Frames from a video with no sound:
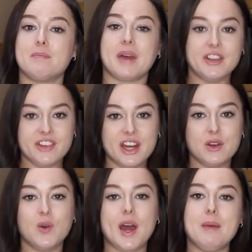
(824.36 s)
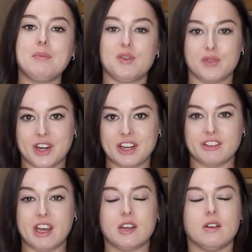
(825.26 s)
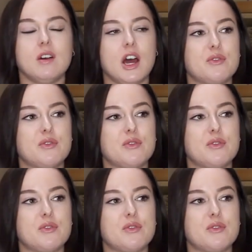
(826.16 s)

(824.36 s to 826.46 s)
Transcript: main channel and my vlogging channel.